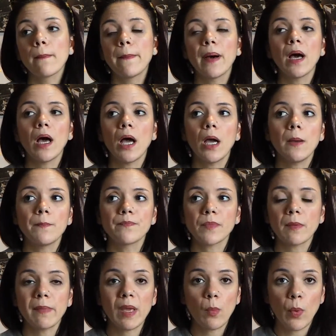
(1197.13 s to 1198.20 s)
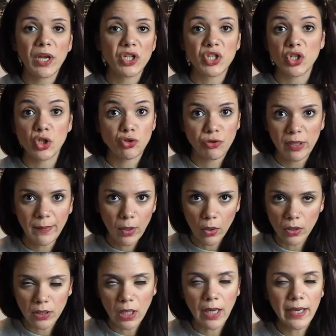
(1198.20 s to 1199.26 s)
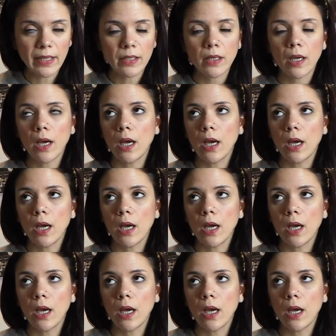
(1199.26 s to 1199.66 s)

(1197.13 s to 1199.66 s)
but me and Wayne just stream it online